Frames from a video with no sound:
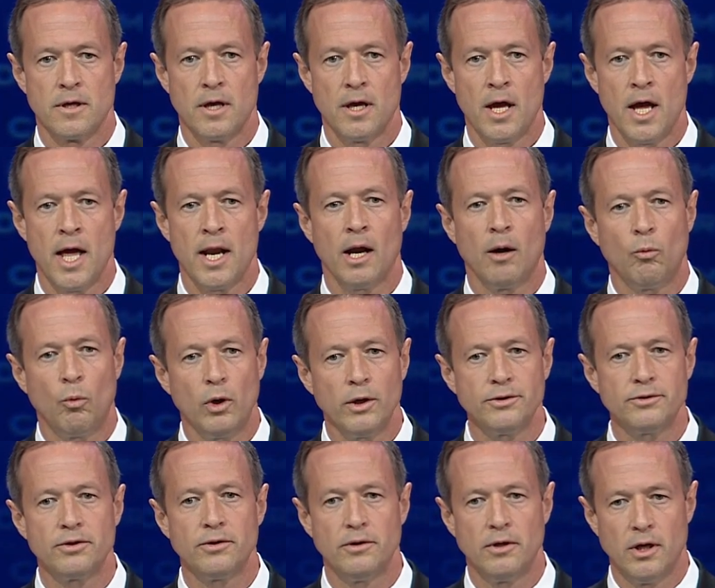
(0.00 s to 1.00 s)
And I want
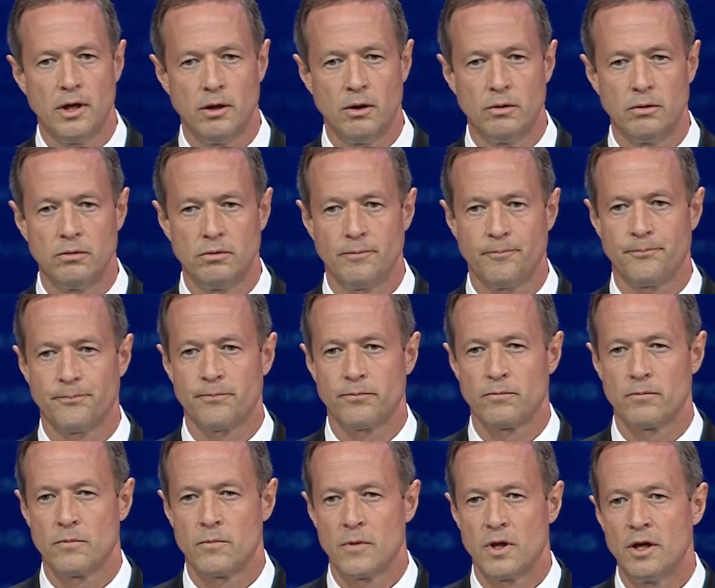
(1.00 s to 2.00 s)
to know
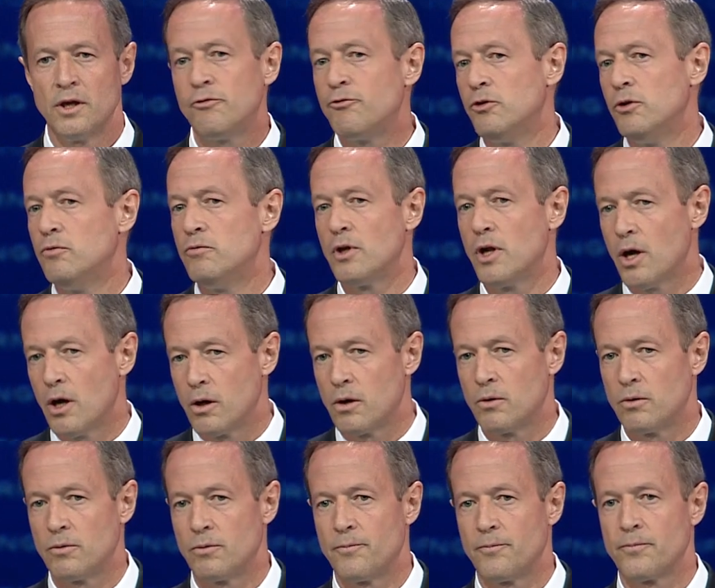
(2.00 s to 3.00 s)
if you
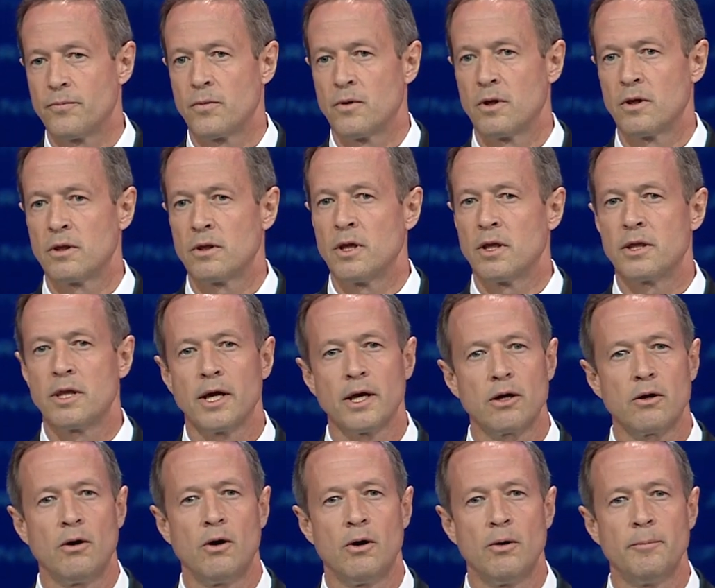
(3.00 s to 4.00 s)
know that they
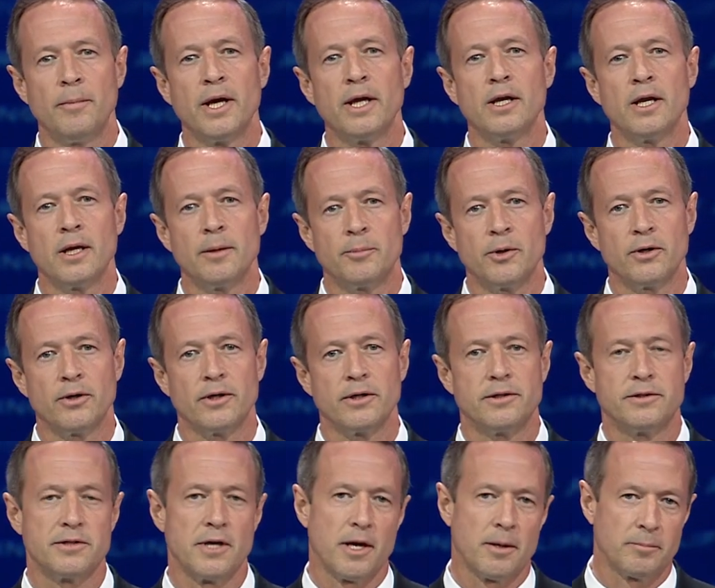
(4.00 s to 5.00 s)
call my neighborhood
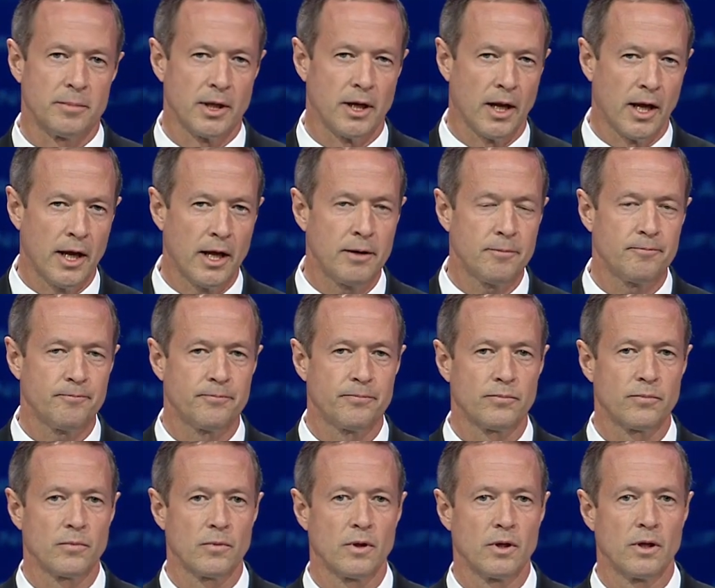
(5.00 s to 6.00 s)
Zombie Land,
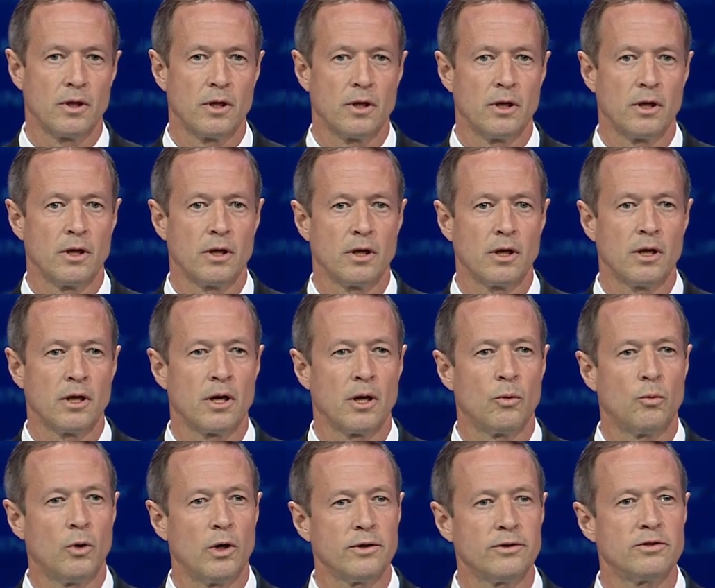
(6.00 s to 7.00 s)
and I
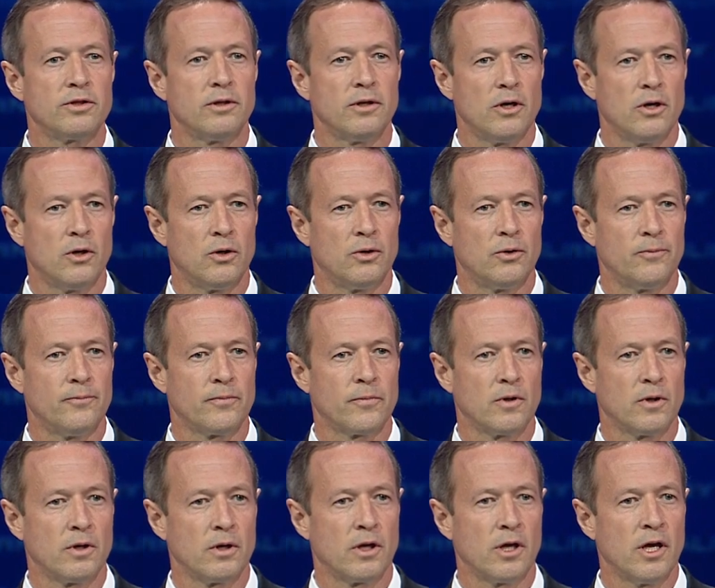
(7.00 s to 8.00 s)
want to know
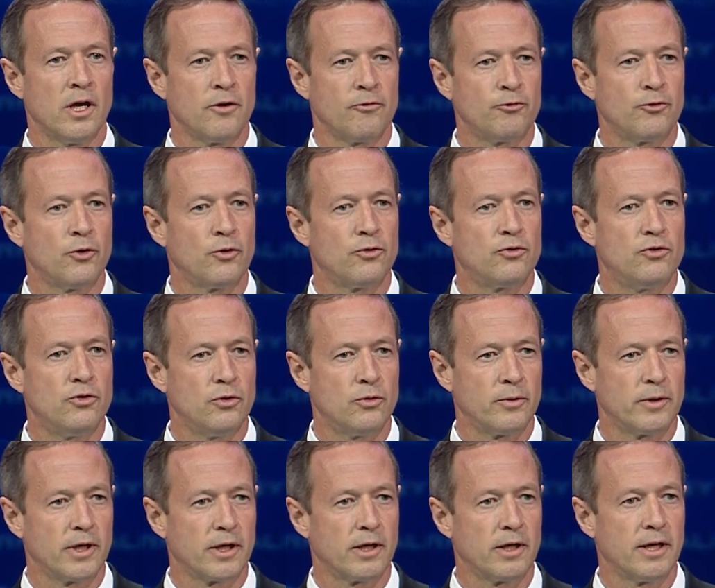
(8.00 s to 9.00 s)
if you're
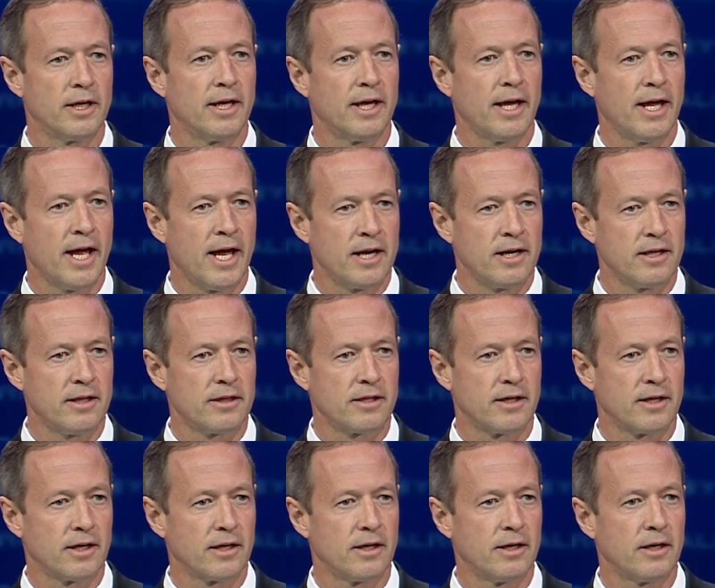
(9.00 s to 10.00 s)
doing
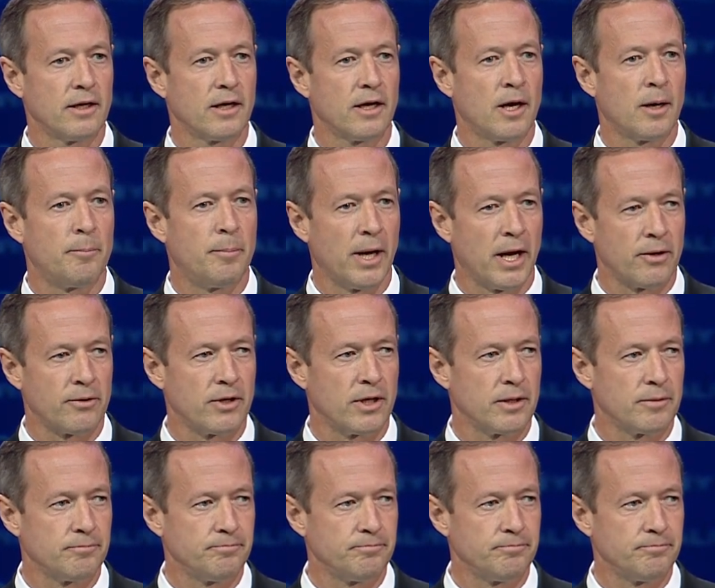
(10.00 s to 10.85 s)
anything about it."